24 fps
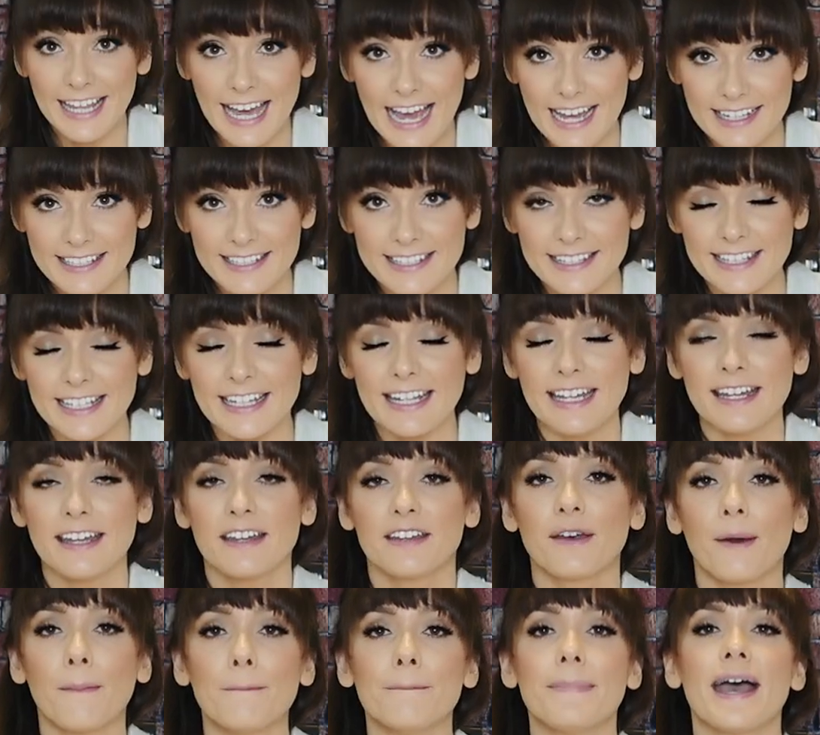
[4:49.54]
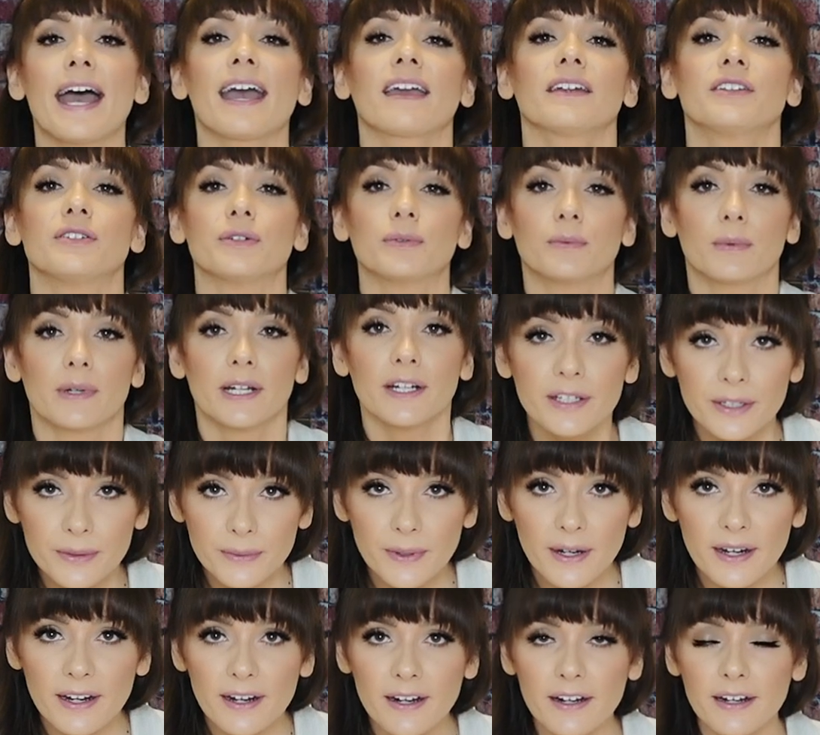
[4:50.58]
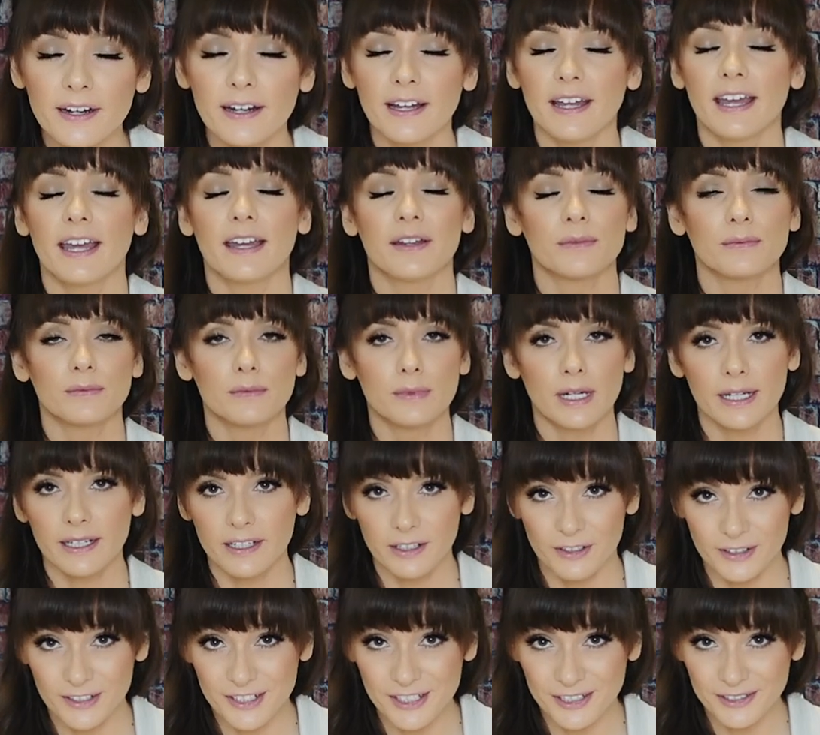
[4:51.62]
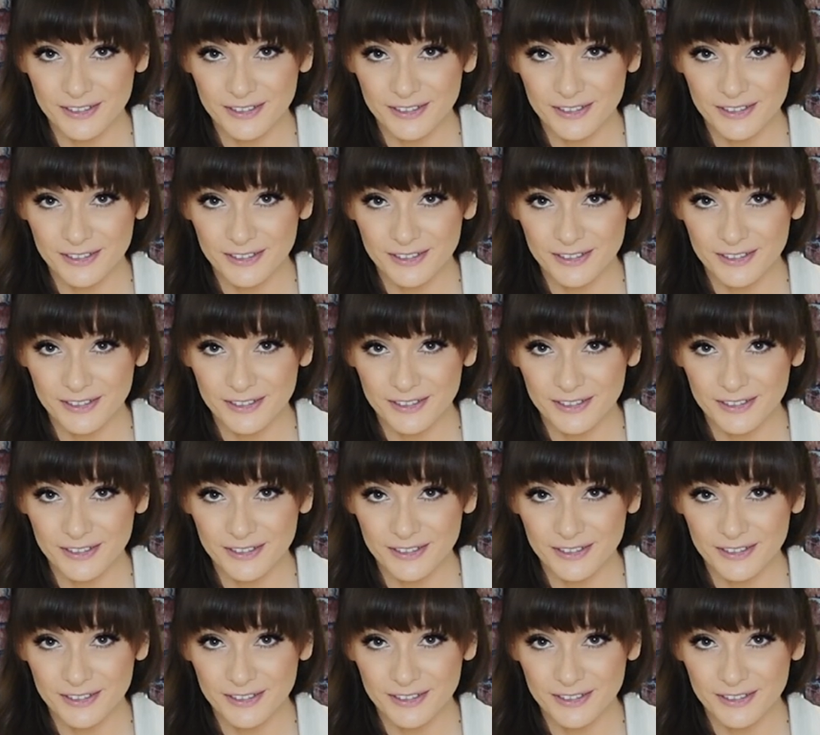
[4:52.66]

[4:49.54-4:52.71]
Lastly, come back to where you are and what you're